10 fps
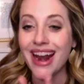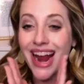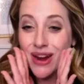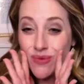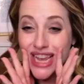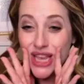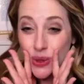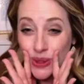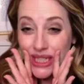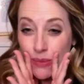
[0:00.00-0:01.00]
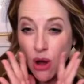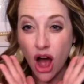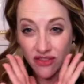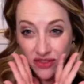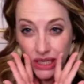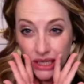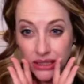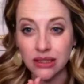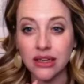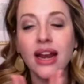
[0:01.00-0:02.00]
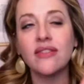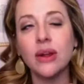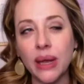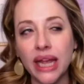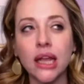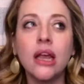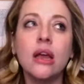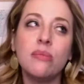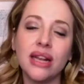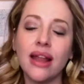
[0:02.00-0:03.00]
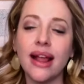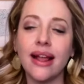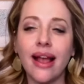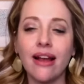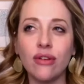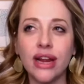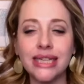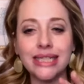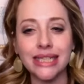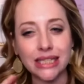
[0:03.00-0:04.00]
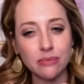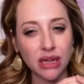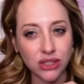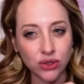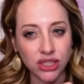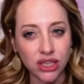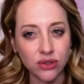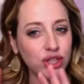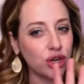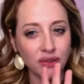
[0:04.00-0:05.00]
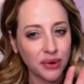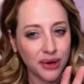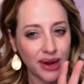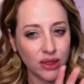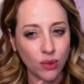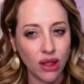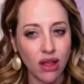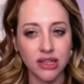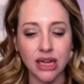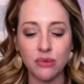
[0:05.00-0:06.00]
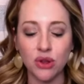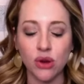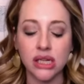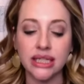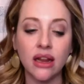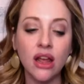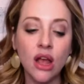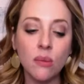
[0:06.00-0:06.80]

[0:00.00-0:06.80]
and I reuse them often, not every week, but like every six months or so. So you don't have to recreate the wheel all the time with your content.